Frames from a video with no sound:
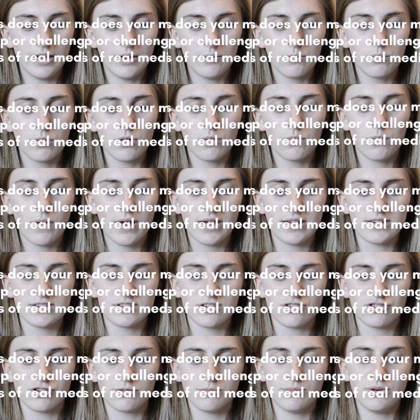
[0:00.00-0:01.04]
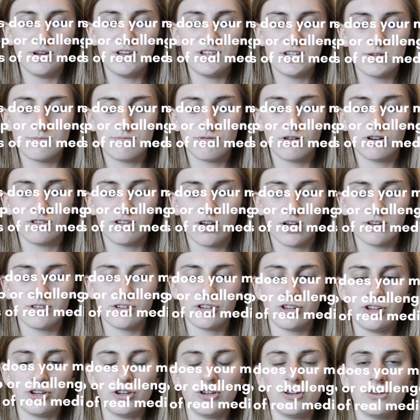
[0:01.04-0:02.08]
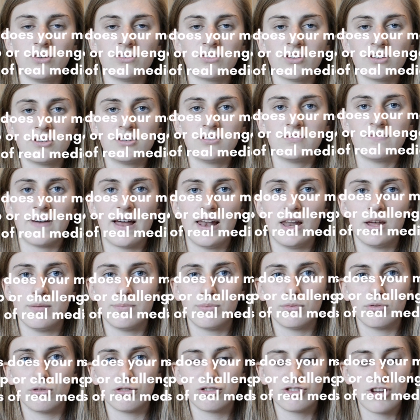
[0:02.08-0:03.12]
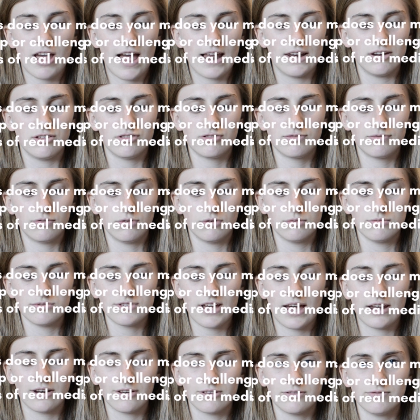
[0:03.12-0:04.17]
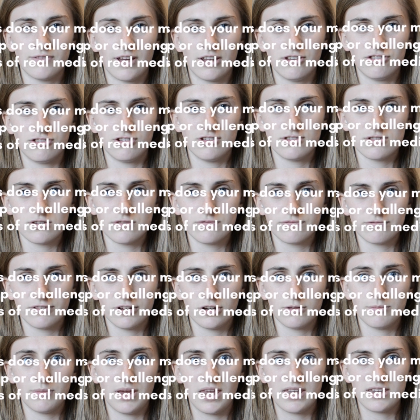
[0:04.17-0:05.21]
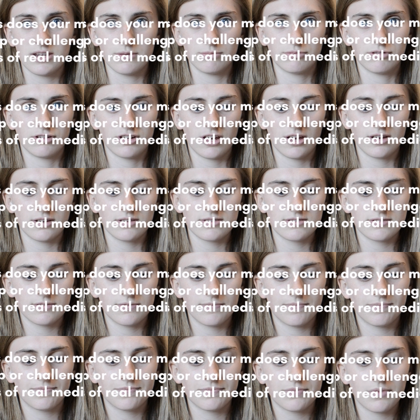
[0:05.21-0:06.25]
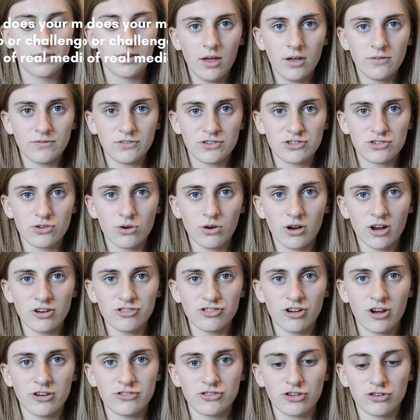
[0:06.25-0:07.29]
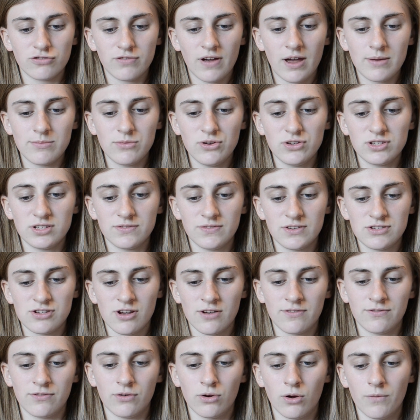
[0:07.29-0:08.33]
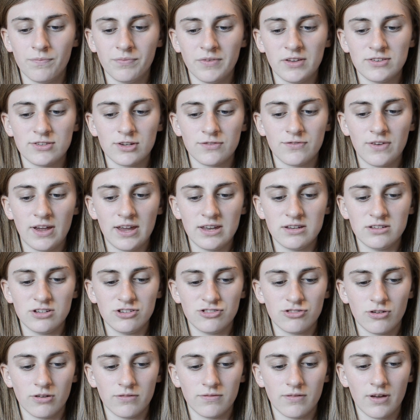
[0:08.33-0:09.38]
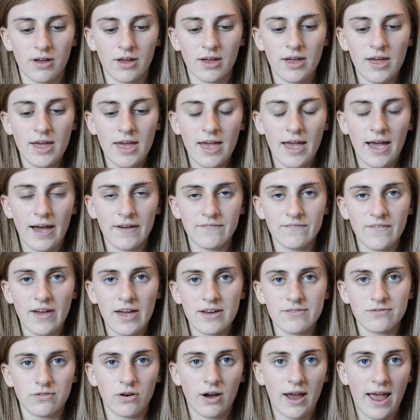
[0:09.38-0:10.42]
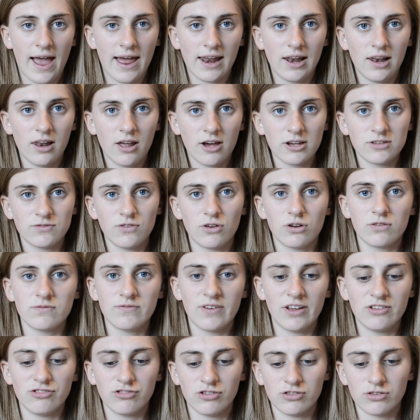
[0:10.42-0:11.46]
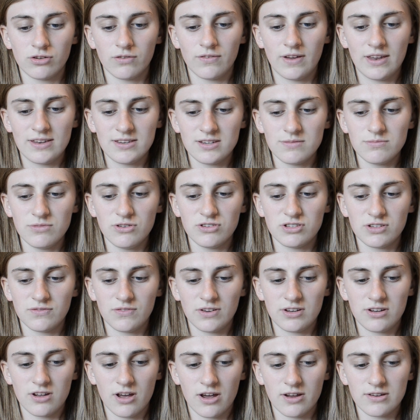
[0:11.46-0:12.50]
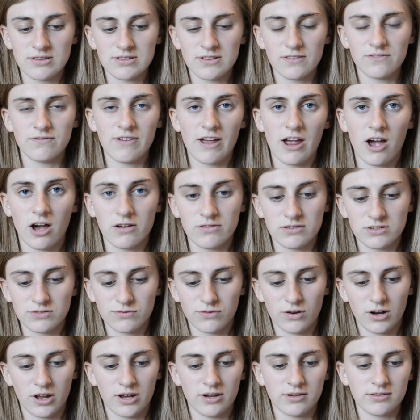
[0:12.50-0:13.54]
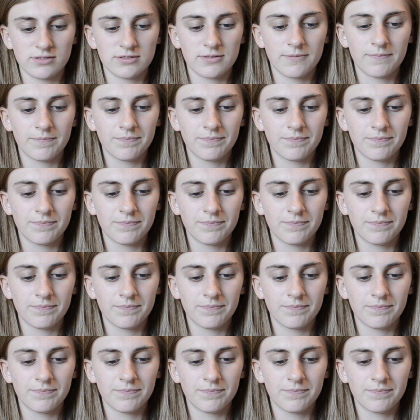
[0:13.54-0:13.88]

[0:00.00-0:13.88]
In what ways does your media product use, develop or challenge forms and conventions of real media products? The song I chose to create a music video for is of the indie genre, and therefore I analysed the conventions of indie music videos. They are as follows.